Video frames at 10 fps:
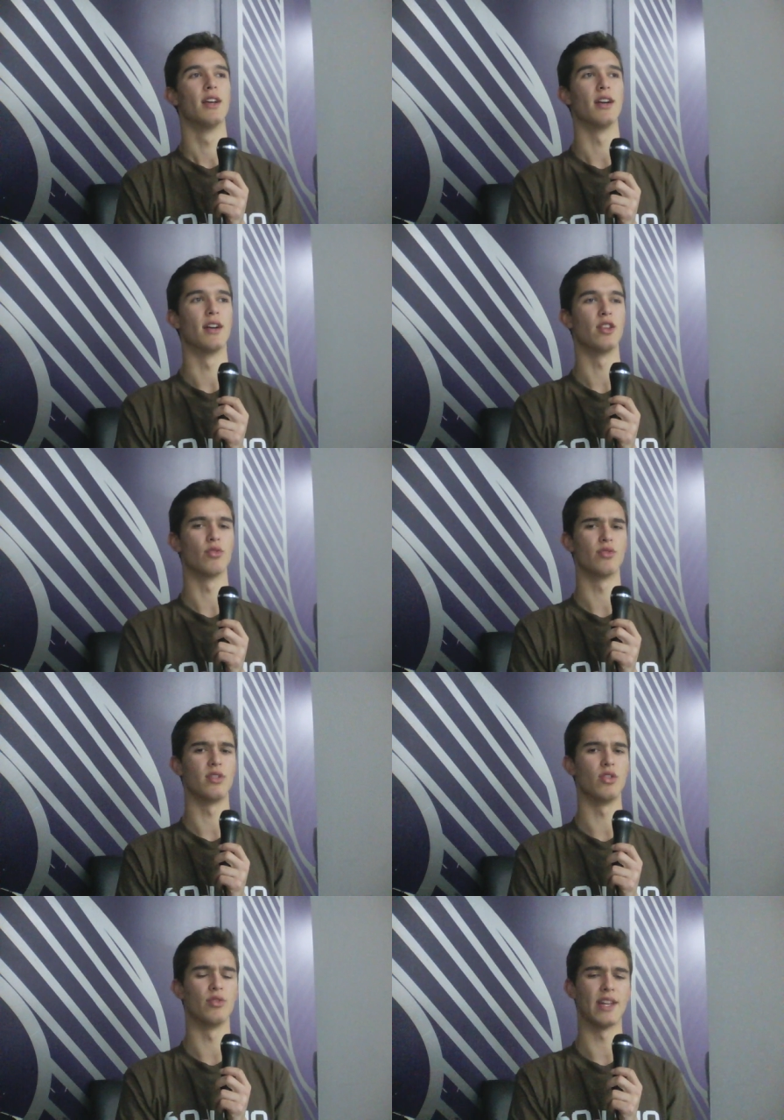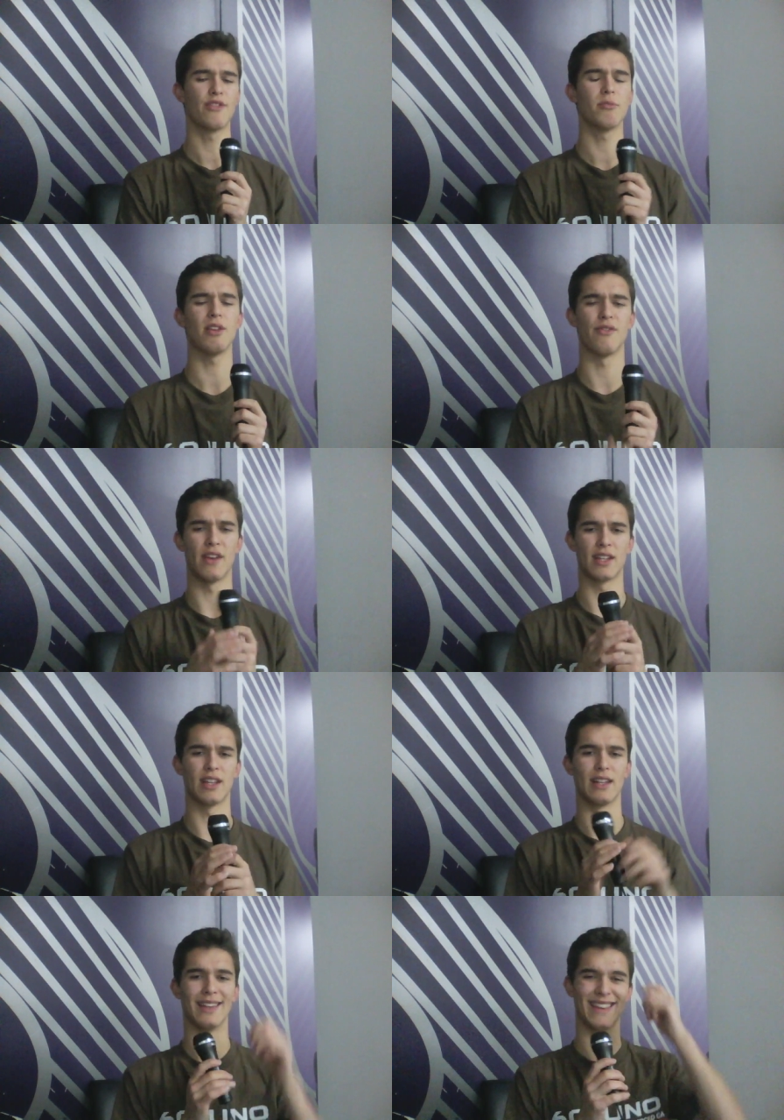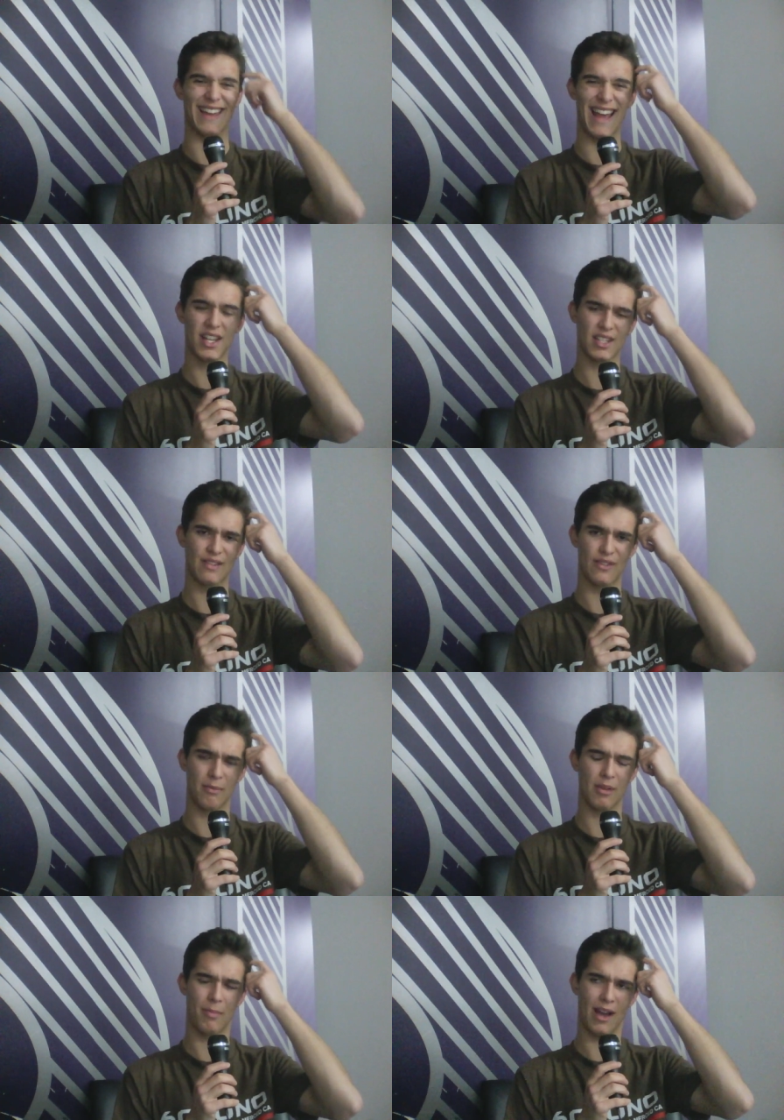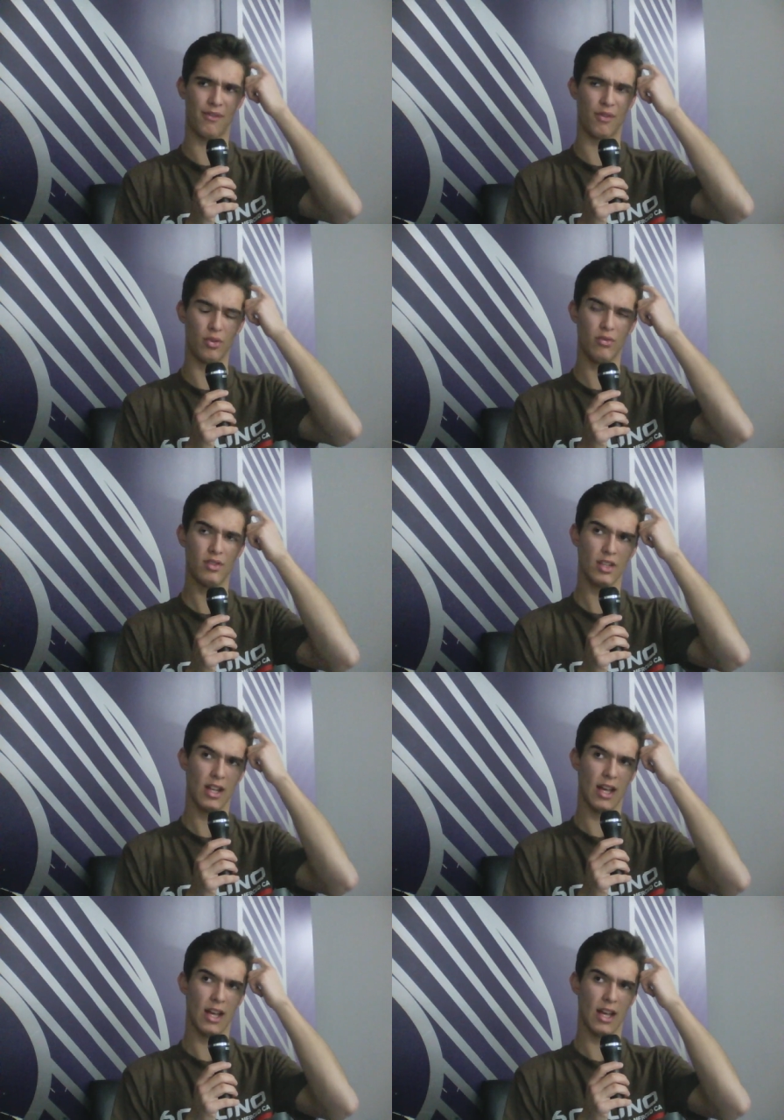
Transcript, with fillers: uh, you'll you'll definitely be affected less from the bad foods,